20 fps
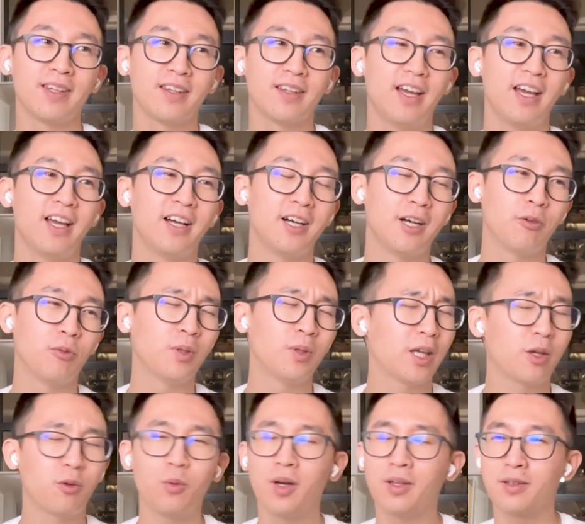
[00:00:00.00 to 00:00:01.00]

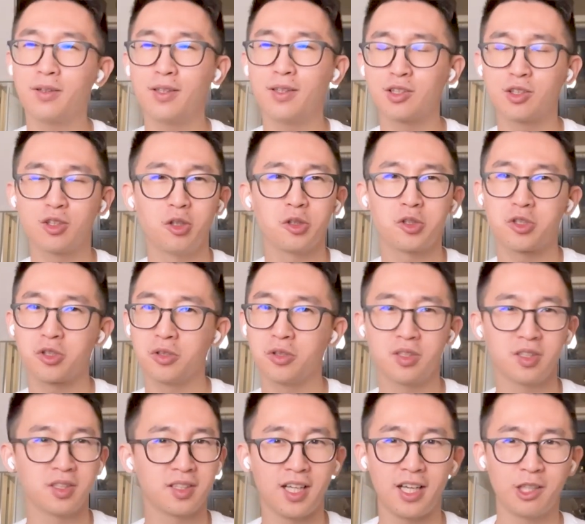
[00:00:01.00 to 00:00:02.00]
like whether it's cultural,
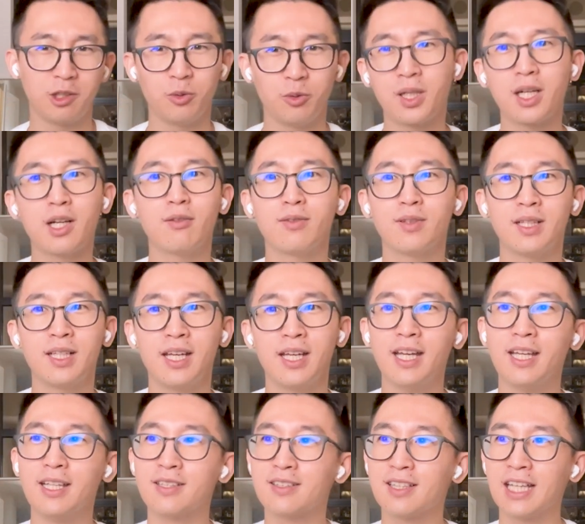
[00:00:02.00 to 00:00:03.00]
societal, whatever it
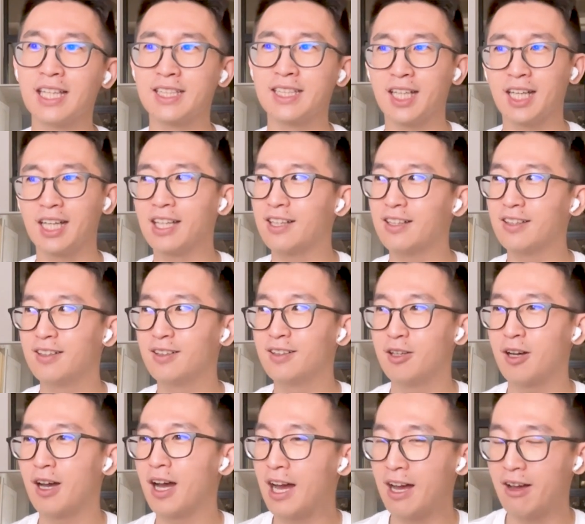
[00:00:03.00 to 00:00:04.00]
is, it's like
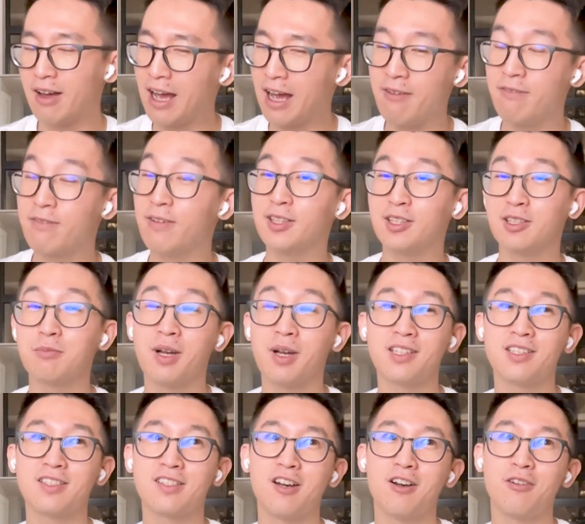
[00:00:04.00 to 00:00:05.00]
I felt it
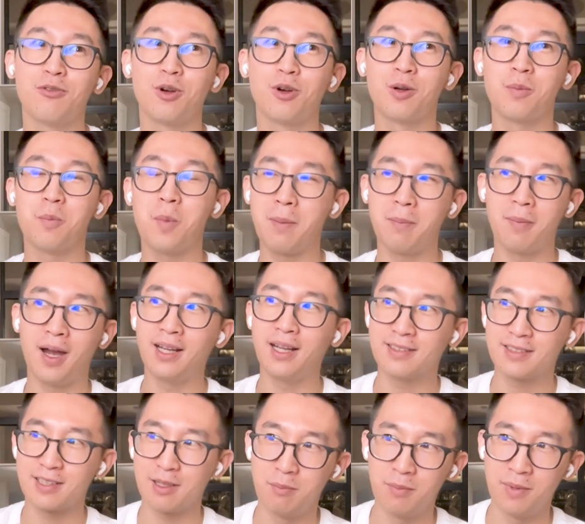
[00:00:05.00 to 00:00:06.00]
myself where my
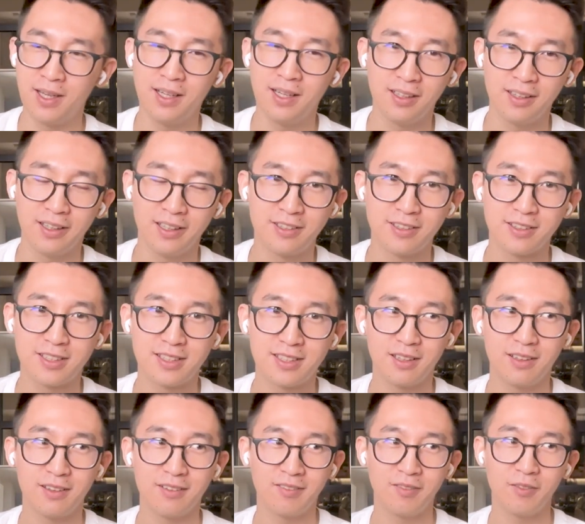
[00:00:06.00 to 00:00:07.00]
mindset immediately
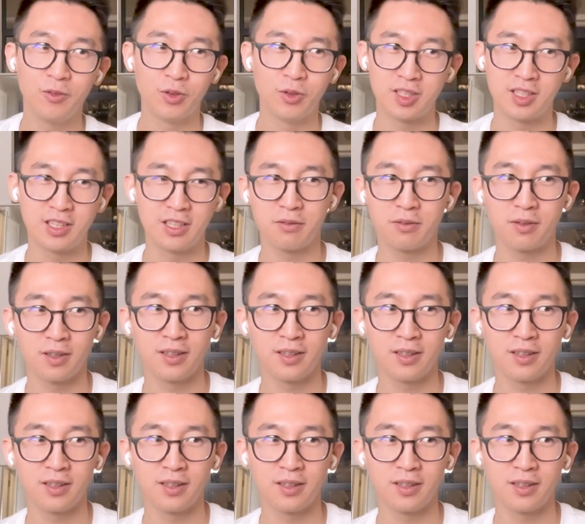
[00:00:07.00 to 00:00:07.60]
just was different.